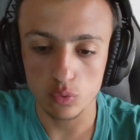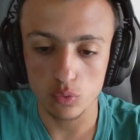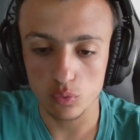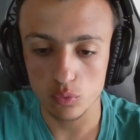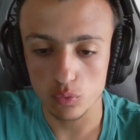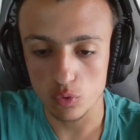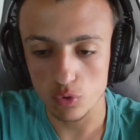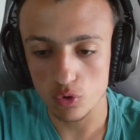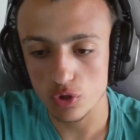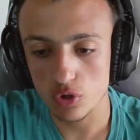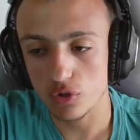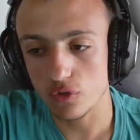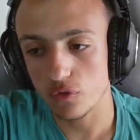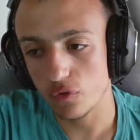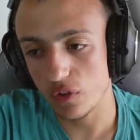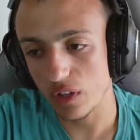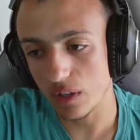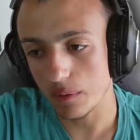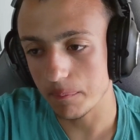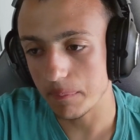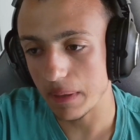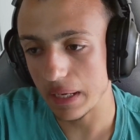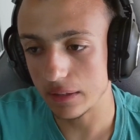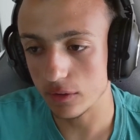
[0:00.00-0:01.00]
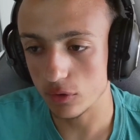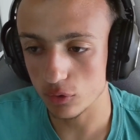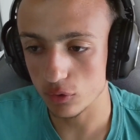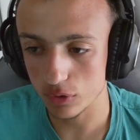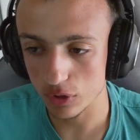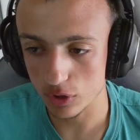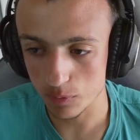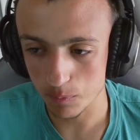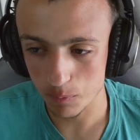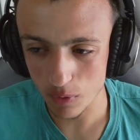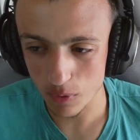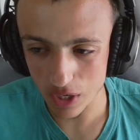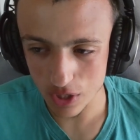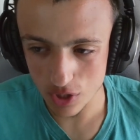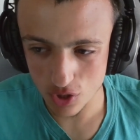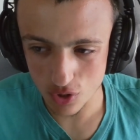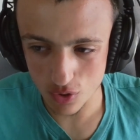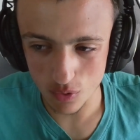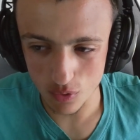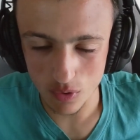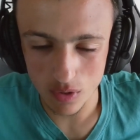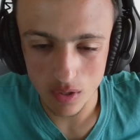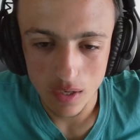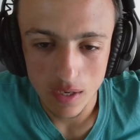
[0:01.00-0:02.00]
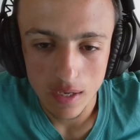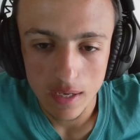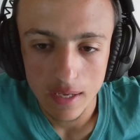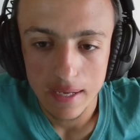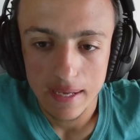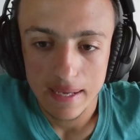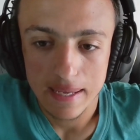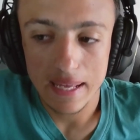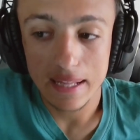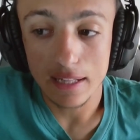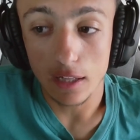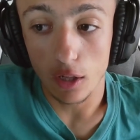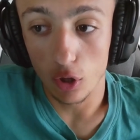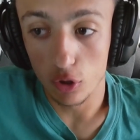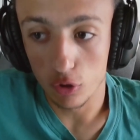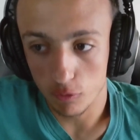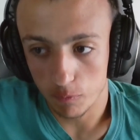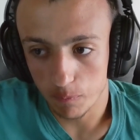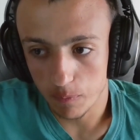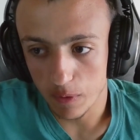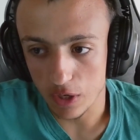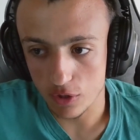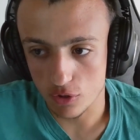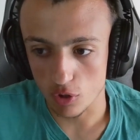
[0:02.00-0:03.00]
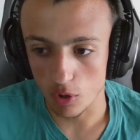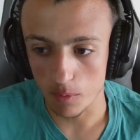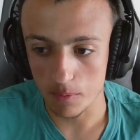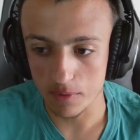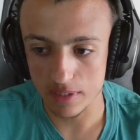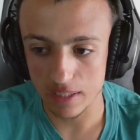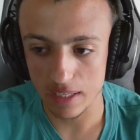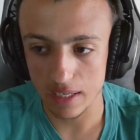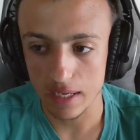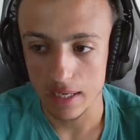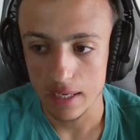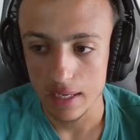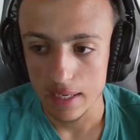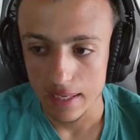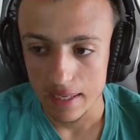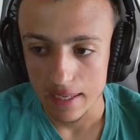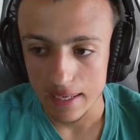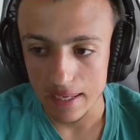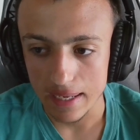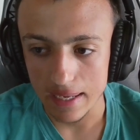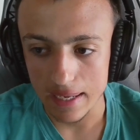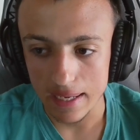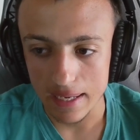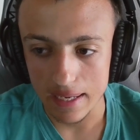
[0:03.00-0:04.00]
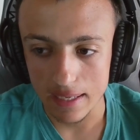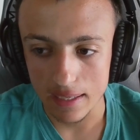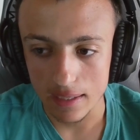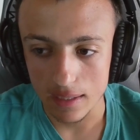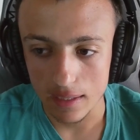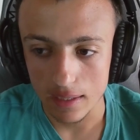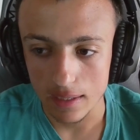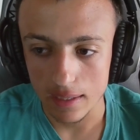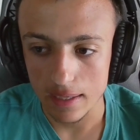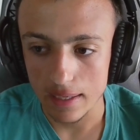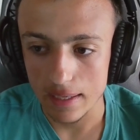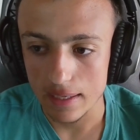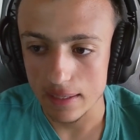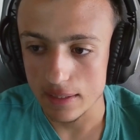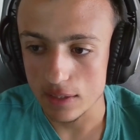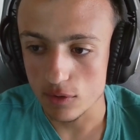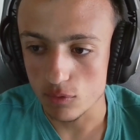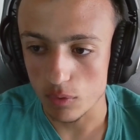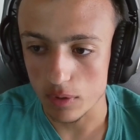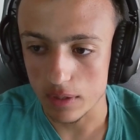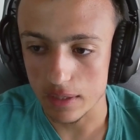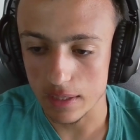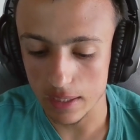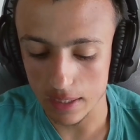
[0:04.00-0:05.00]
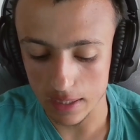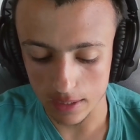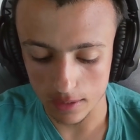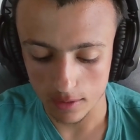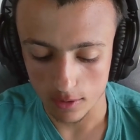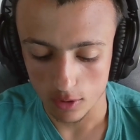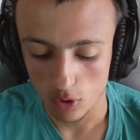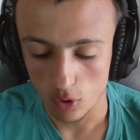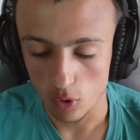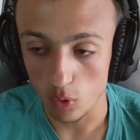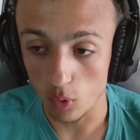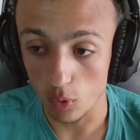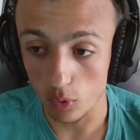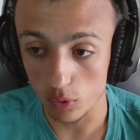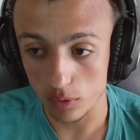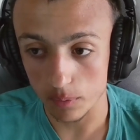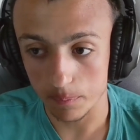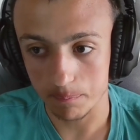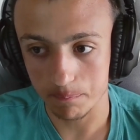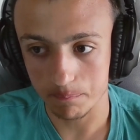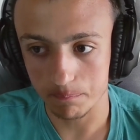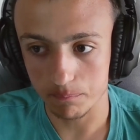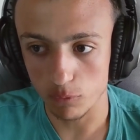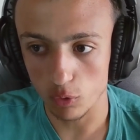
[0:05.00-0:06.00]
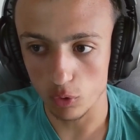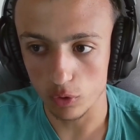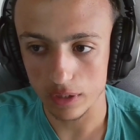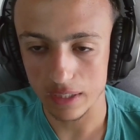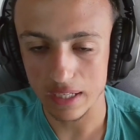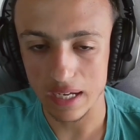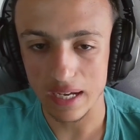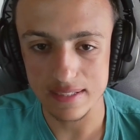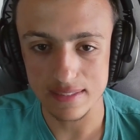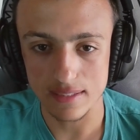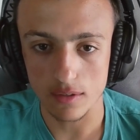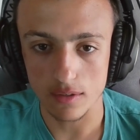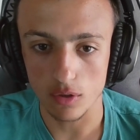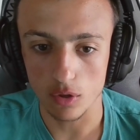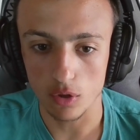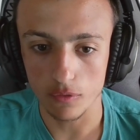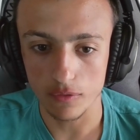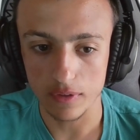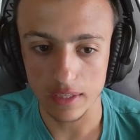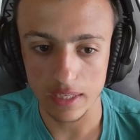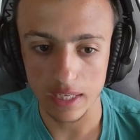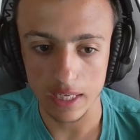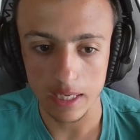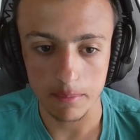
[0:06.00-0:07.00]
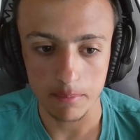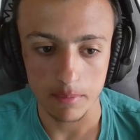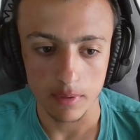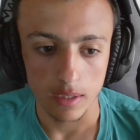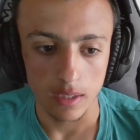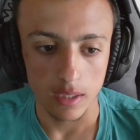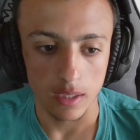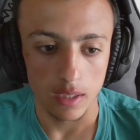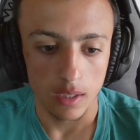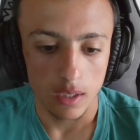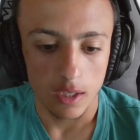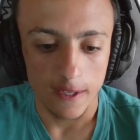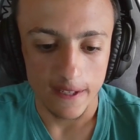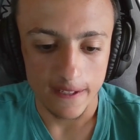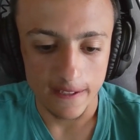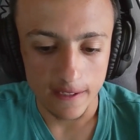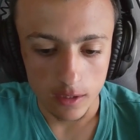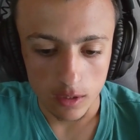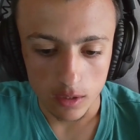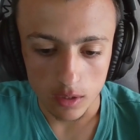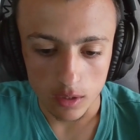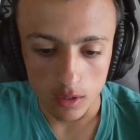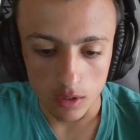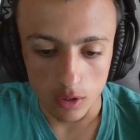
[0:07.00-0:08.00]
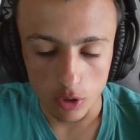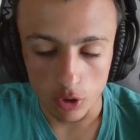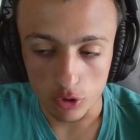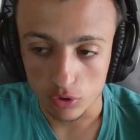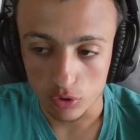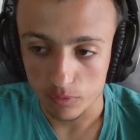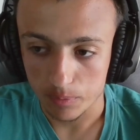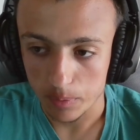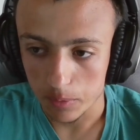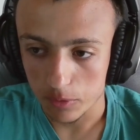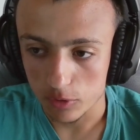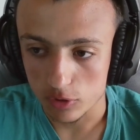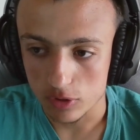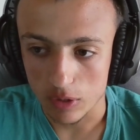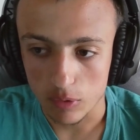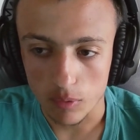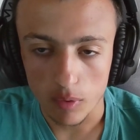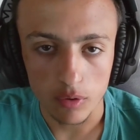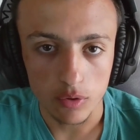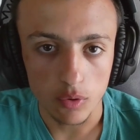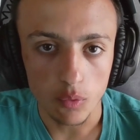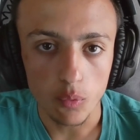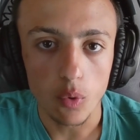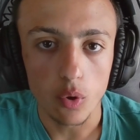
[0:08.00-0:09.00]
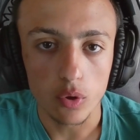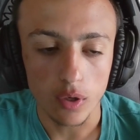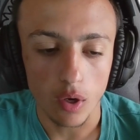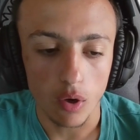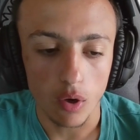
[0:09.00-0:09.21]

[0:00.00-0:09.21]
just feel better this pressure. He had a lot of pressure, obviously, in this weekend. All the guys are loving him. Lots of people around the world are